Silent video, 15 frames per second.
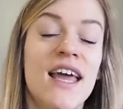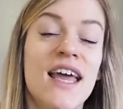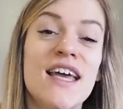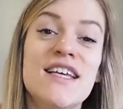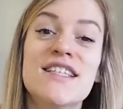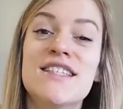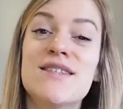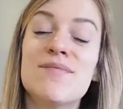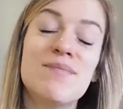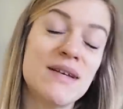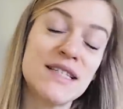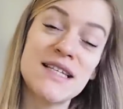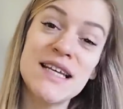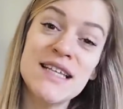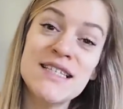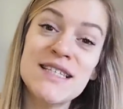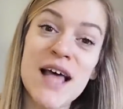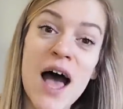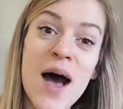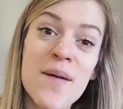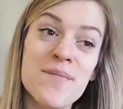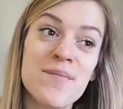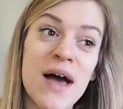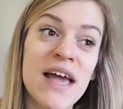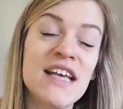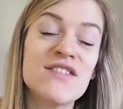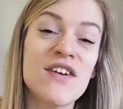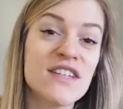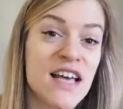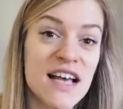his business, but
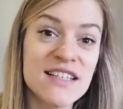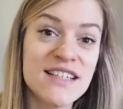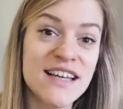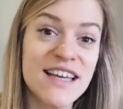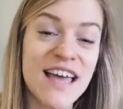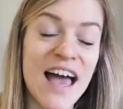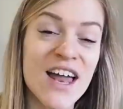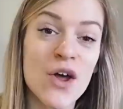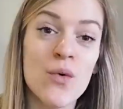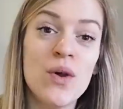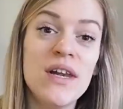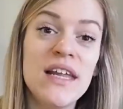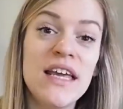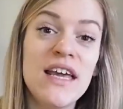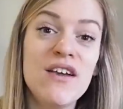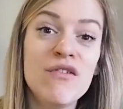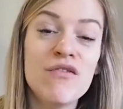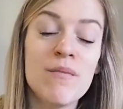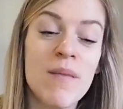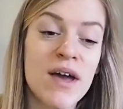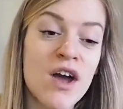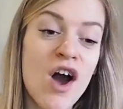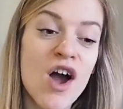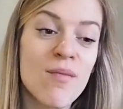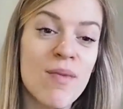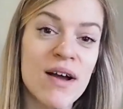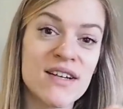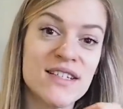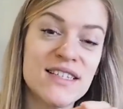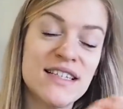he's fantastic, and I will leave my
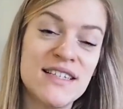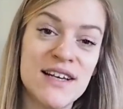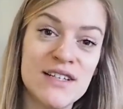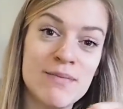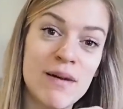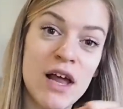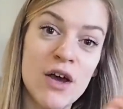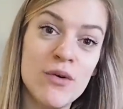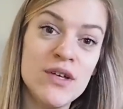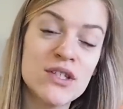chiropractor's details below.